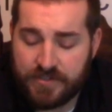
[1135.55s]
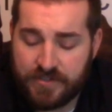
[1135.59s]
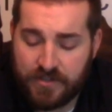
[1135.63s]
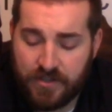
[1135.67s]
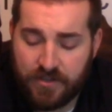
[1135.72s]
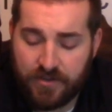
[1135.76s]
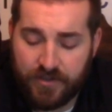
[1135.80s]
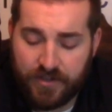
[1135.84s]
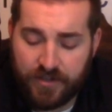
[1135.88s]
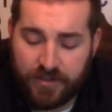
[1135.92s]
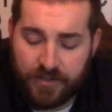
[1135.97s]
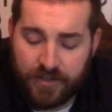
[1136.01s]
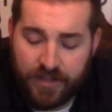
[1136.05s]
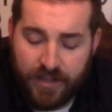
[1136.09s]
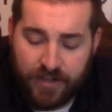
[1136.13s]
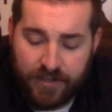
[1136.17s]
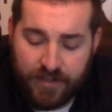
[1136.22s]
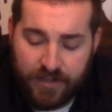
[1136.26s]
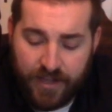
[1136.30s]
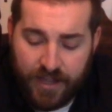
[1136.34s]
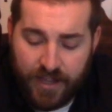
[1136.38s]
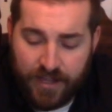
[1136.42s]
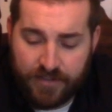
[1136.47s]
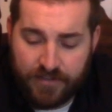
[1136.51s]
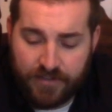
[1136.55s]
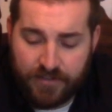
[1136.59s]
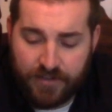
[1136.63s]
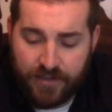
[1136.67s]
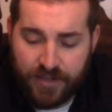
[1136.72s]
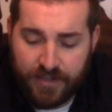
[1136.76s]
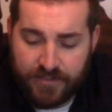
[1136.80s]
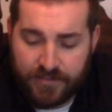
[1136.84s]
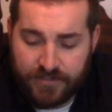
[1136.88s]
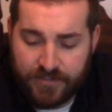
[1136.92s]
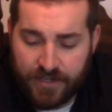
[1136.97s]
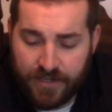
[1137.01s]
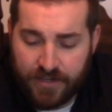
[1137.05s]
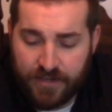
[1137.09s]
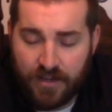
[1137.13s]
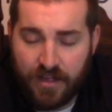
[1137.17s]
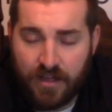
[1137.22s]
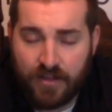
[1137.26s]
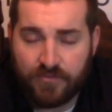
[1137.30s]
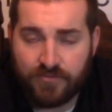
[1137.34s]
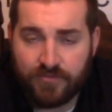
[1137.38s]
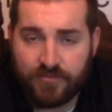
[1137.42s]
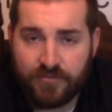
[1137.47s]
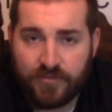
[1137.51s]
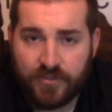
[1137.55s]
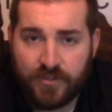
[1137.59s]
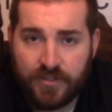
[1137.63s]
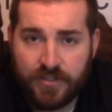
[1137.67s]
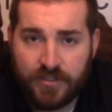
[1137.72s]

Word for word: So again, can't can't say enough.